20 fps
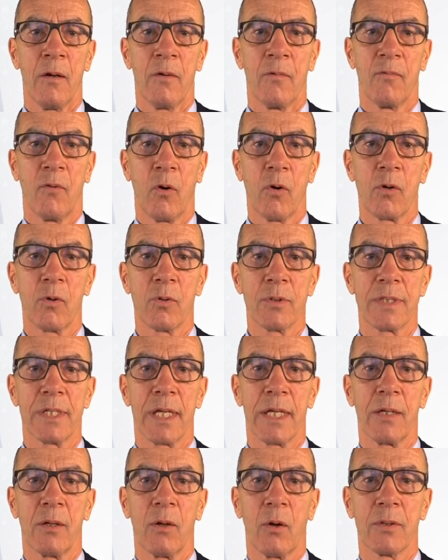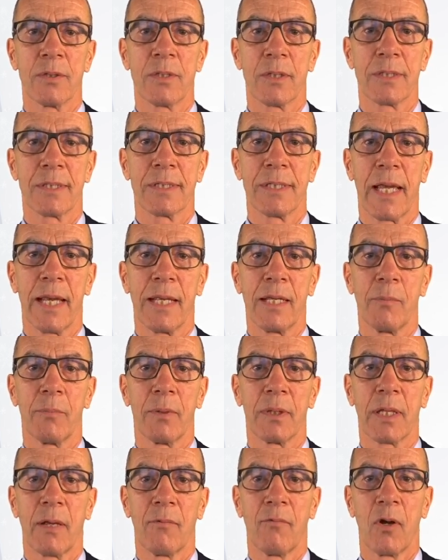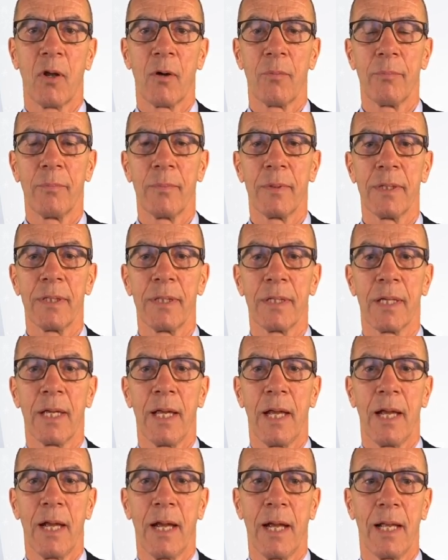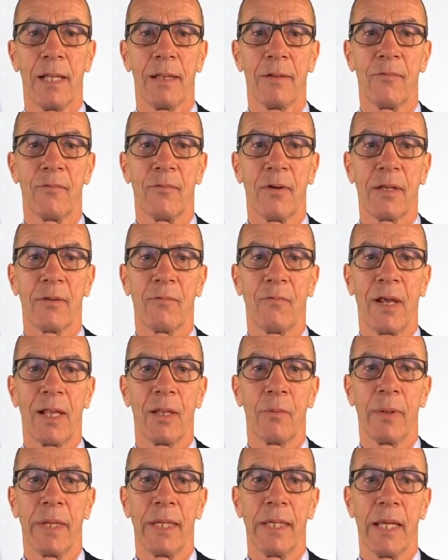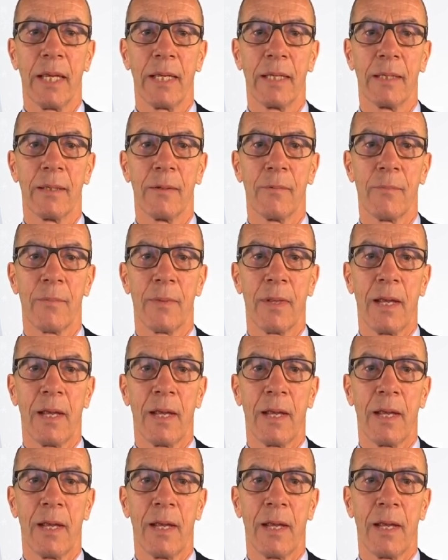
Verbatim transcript: focusing on sustainable development, health and well-being,